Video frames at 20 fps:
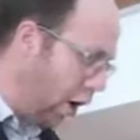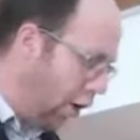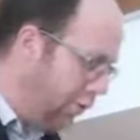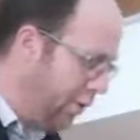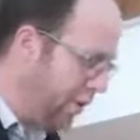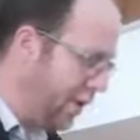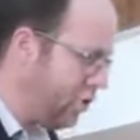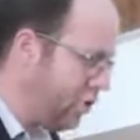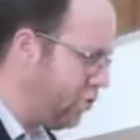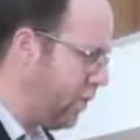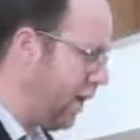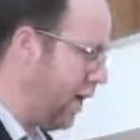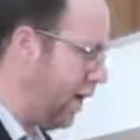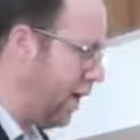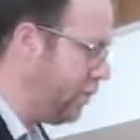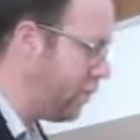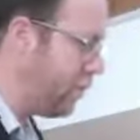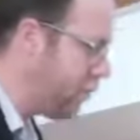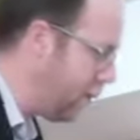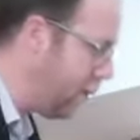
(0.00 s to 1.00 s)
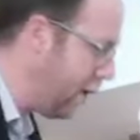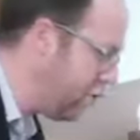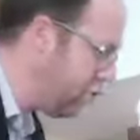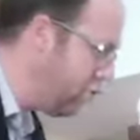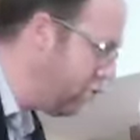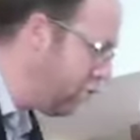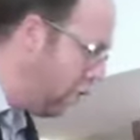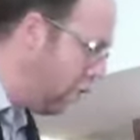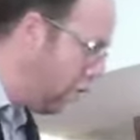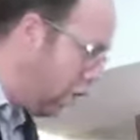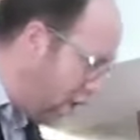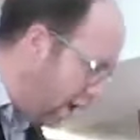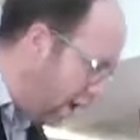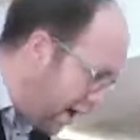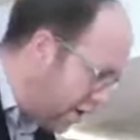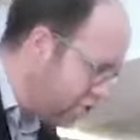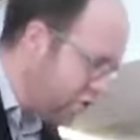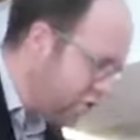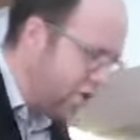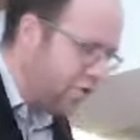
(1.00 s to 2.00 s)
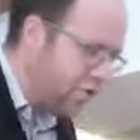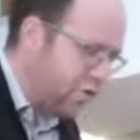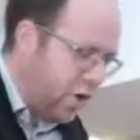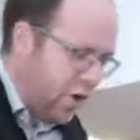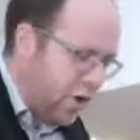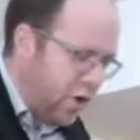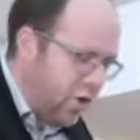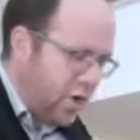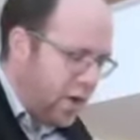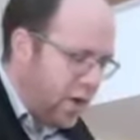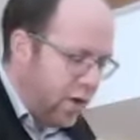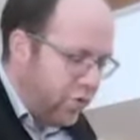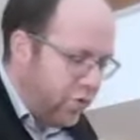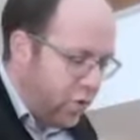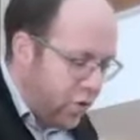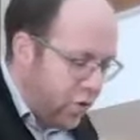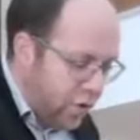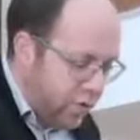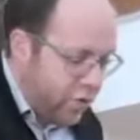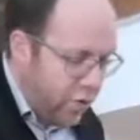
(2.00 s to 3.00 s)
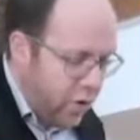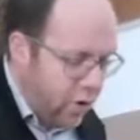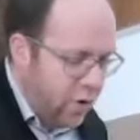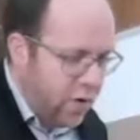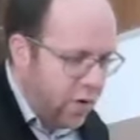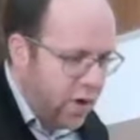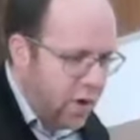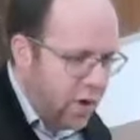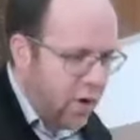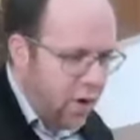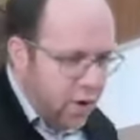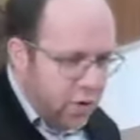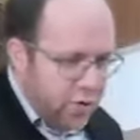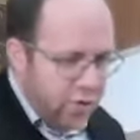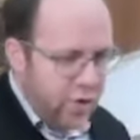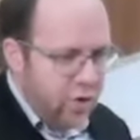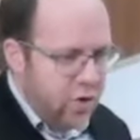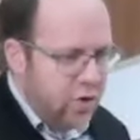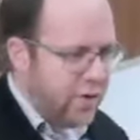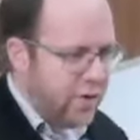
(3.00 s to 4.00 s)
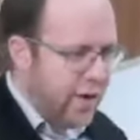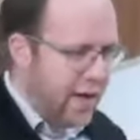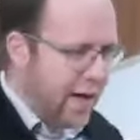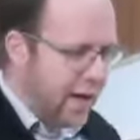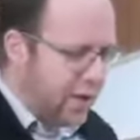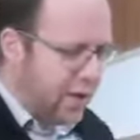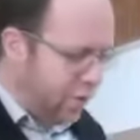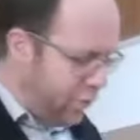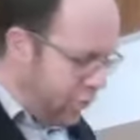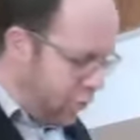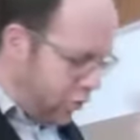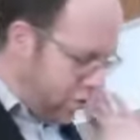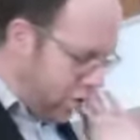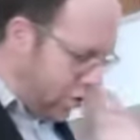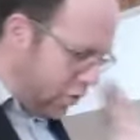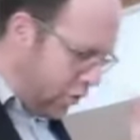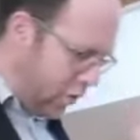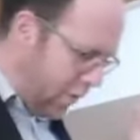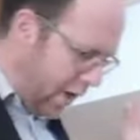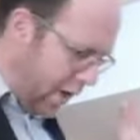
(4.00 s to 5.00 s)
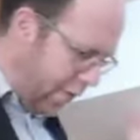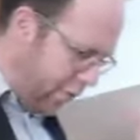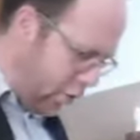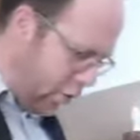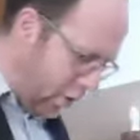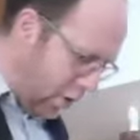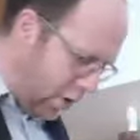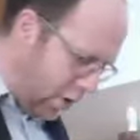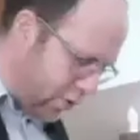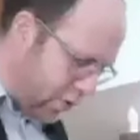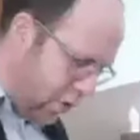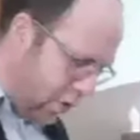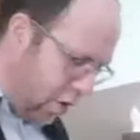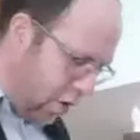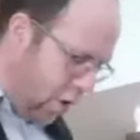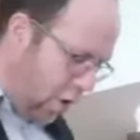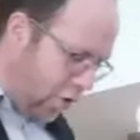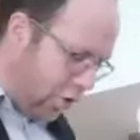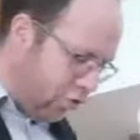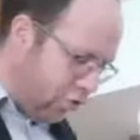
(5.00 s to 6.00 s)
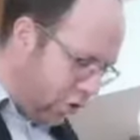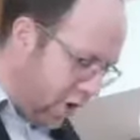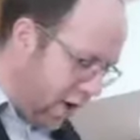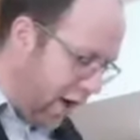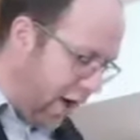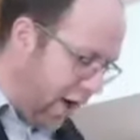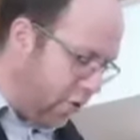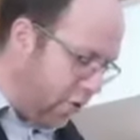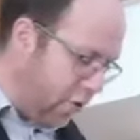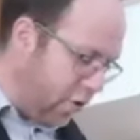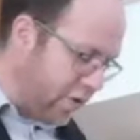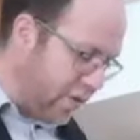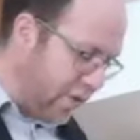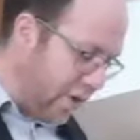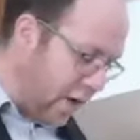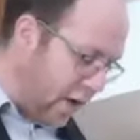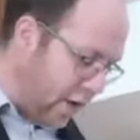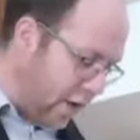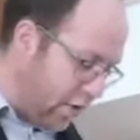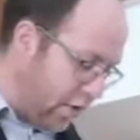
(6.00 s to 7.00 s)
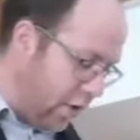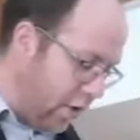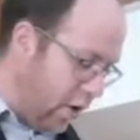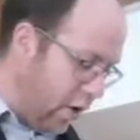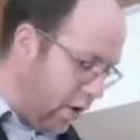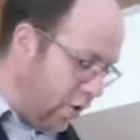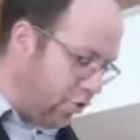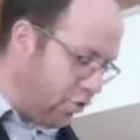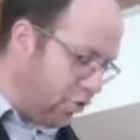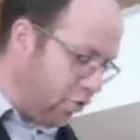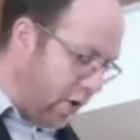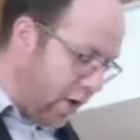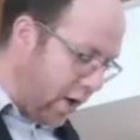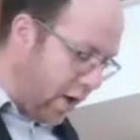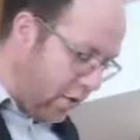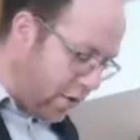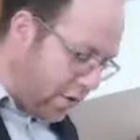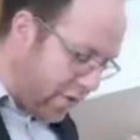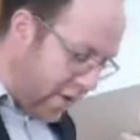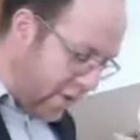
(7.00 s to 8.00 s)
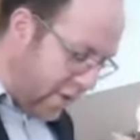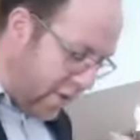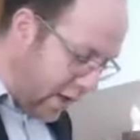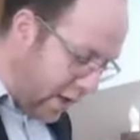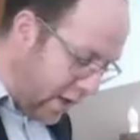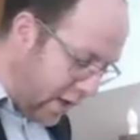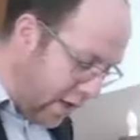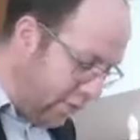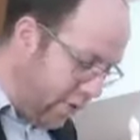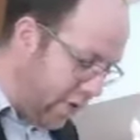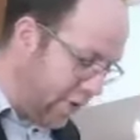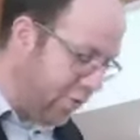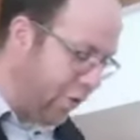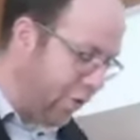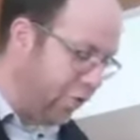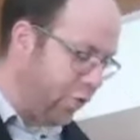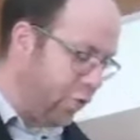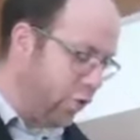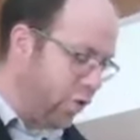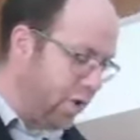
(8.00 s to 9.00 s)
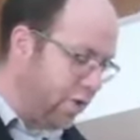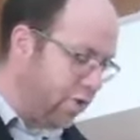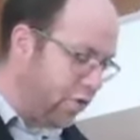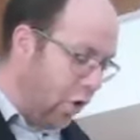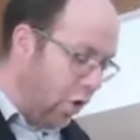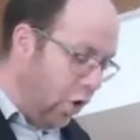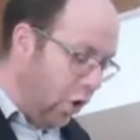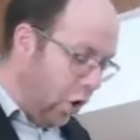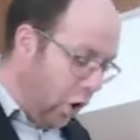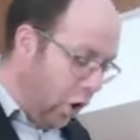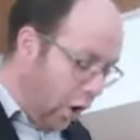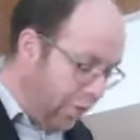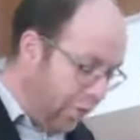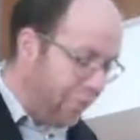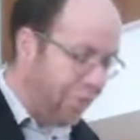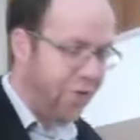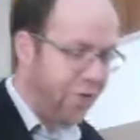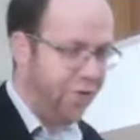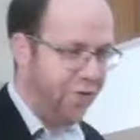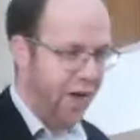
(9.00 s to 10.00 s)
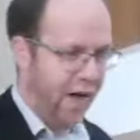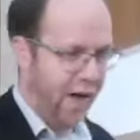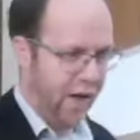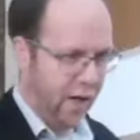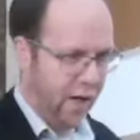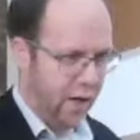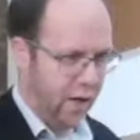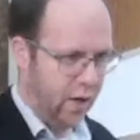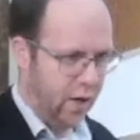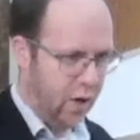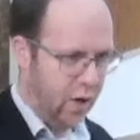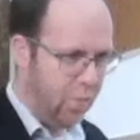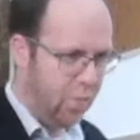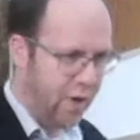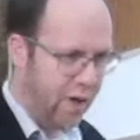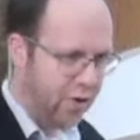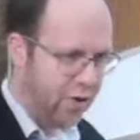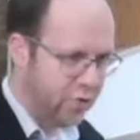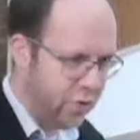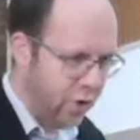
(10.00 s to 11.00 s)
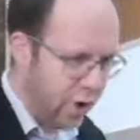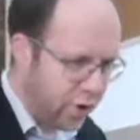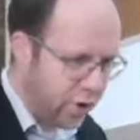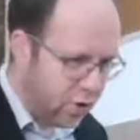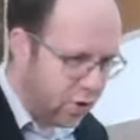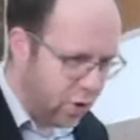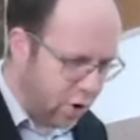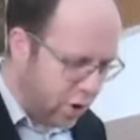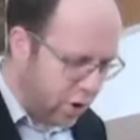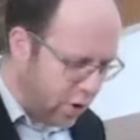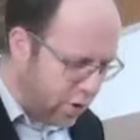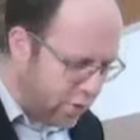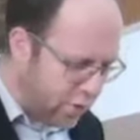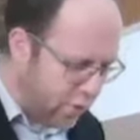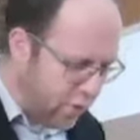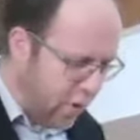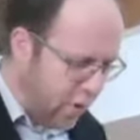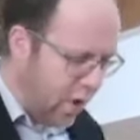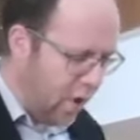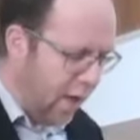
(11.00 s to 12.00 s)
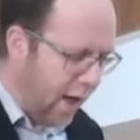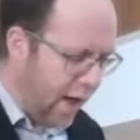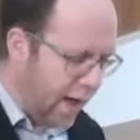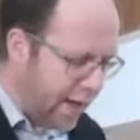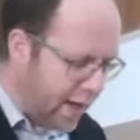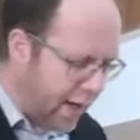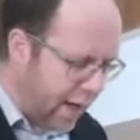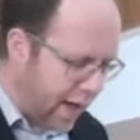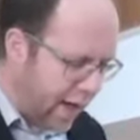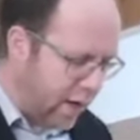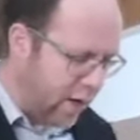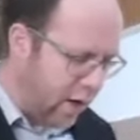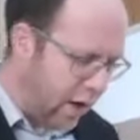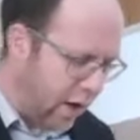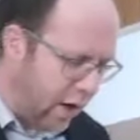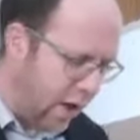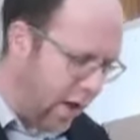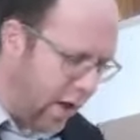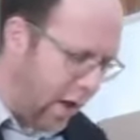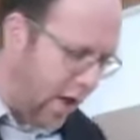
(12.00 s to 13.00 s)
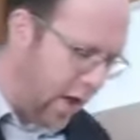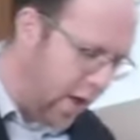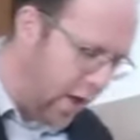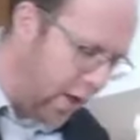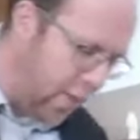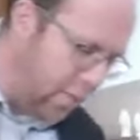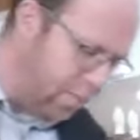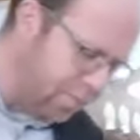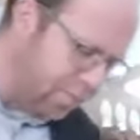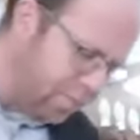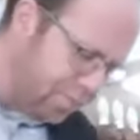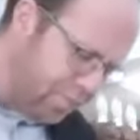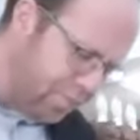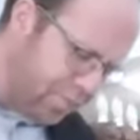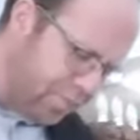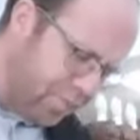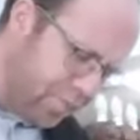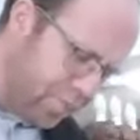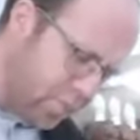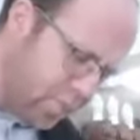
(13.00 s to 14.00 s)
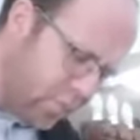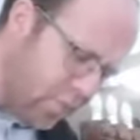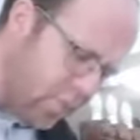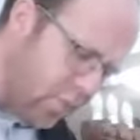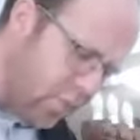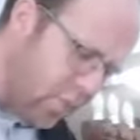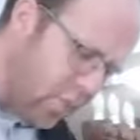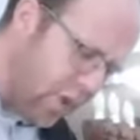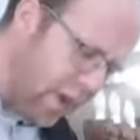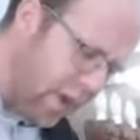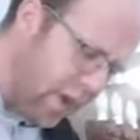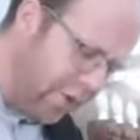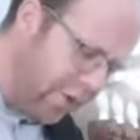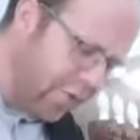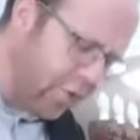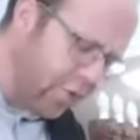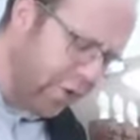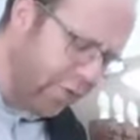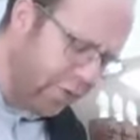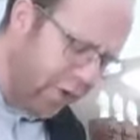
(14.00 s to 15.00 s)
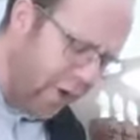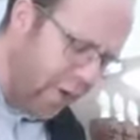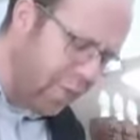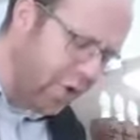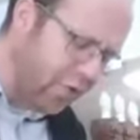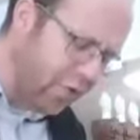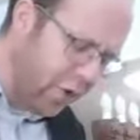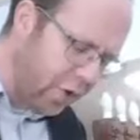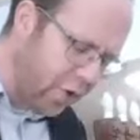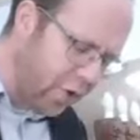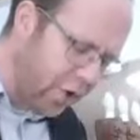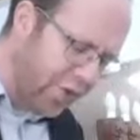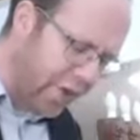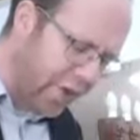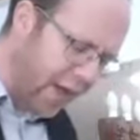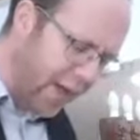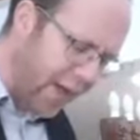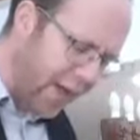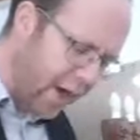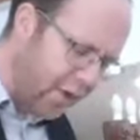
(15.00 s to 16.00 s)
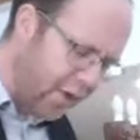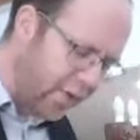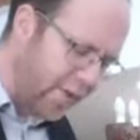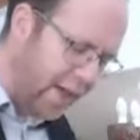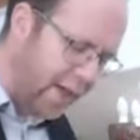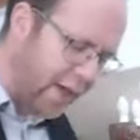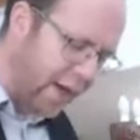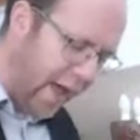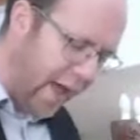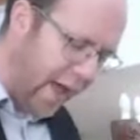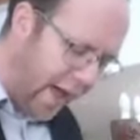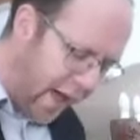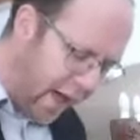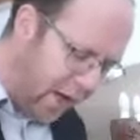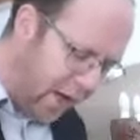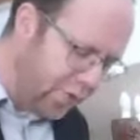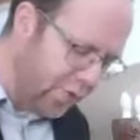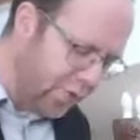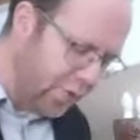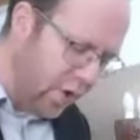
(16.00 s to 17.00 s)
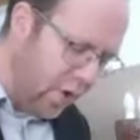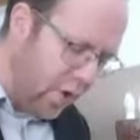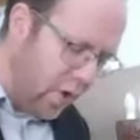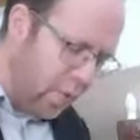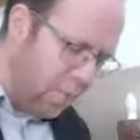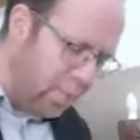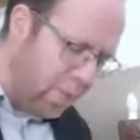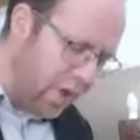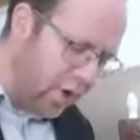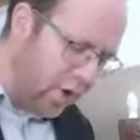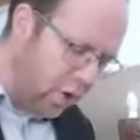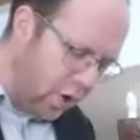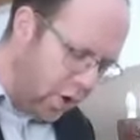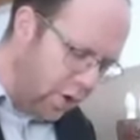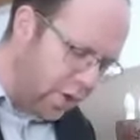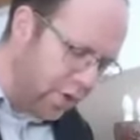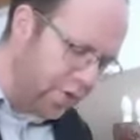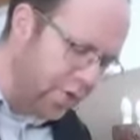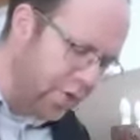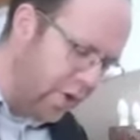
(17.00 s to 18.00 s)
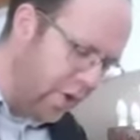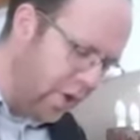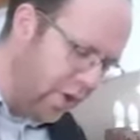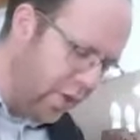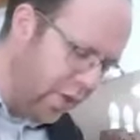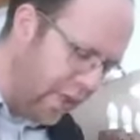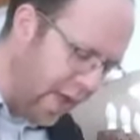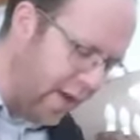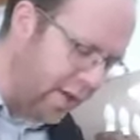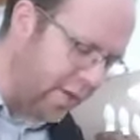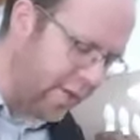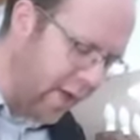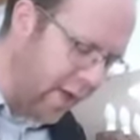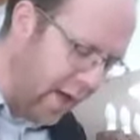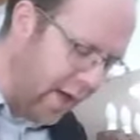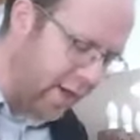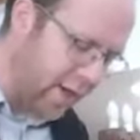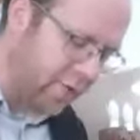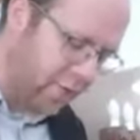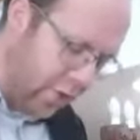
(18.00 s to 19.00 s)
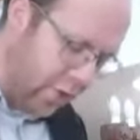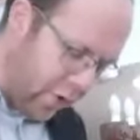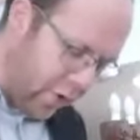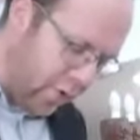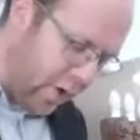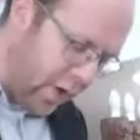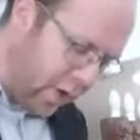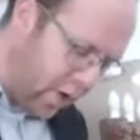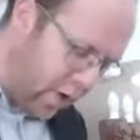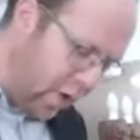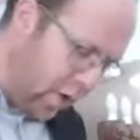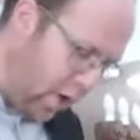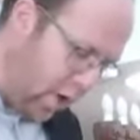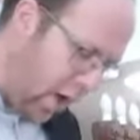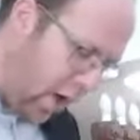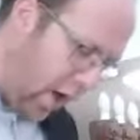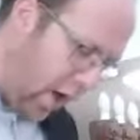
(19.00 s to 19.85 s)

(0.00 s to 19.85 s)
The only issue I have is when you are actually stirring. If you're not stirring, so then you can take out the food. You can do whatever you want. The Shulchan Aruch said that even if the food is off the fire, but it's not cooked, I can, even if it's off the fire, but it's not cooked, then I cannot take it out because that is like stirring.